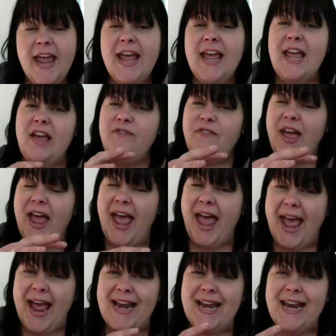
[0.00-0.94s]
If
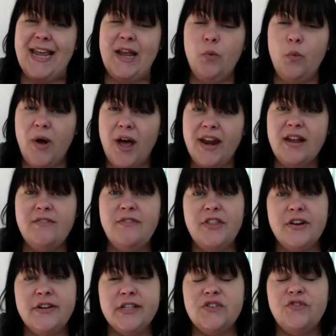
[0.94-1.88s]
any one of
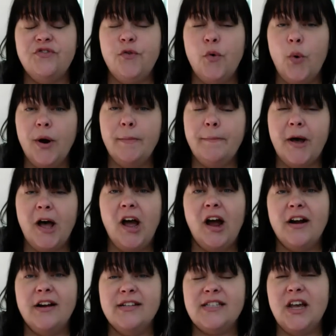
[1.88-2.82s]
those 4
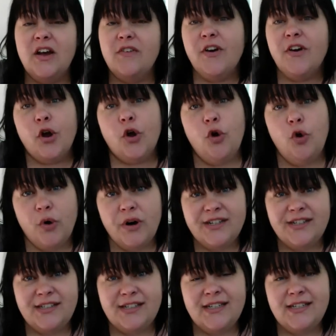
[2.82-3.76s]
parts of our core
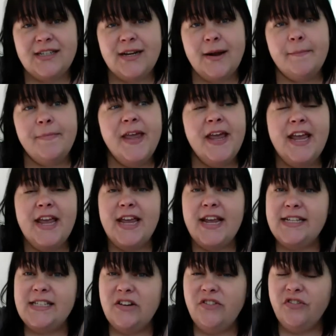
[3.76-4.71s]
system
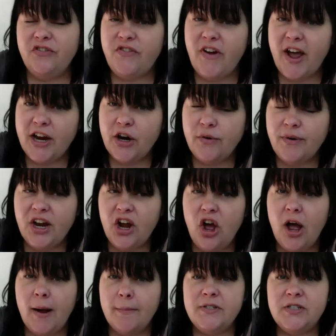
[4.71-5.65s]
isn't firing
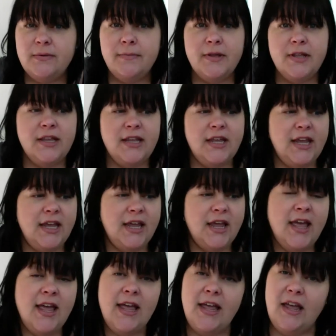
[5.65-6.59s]
optimally,
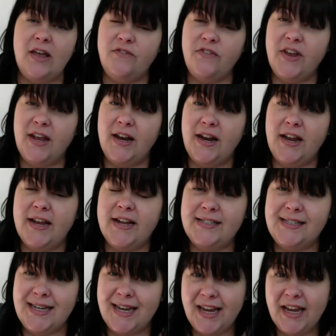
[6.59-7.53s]
if it
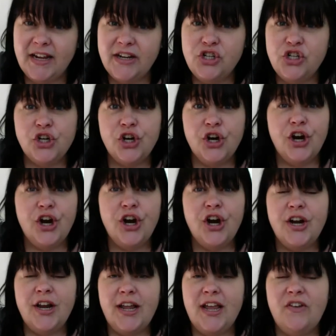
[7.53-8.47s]
is
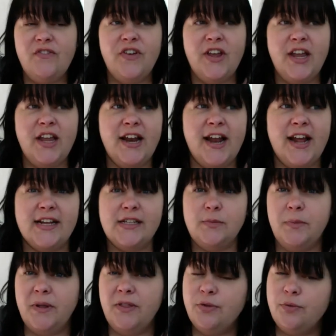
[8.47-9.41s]
injured, if it has
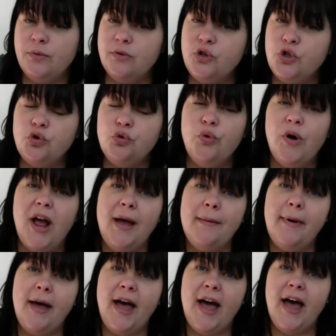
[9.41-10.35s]
been through
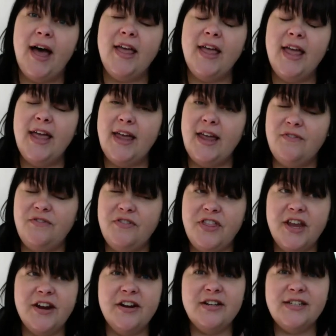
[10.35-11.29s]
trauma, if
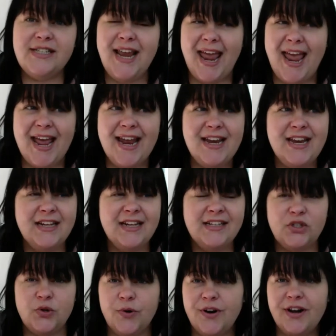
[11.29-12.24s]
there's any
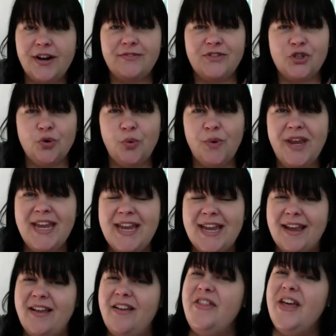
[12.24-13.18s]
sort of tweak
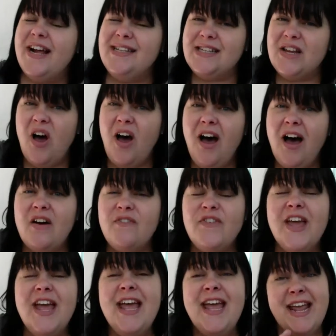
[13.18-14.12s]
that's off,
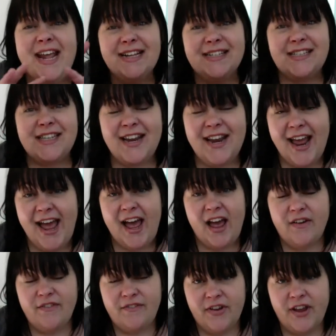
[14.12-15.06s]
it's going to
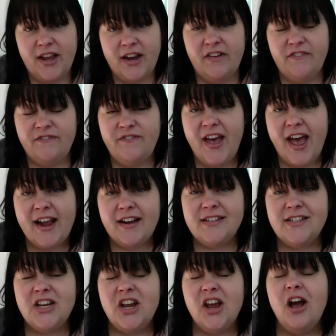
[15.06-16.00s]
have an
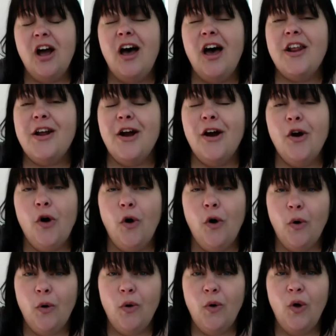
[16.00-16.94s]
effect on our
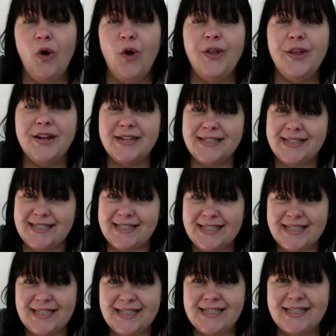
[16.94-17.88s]
whole
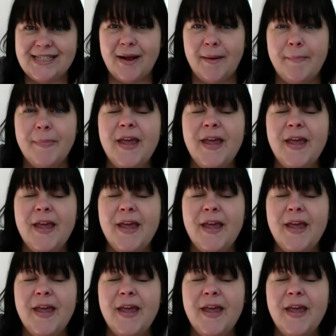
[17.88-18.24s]
system.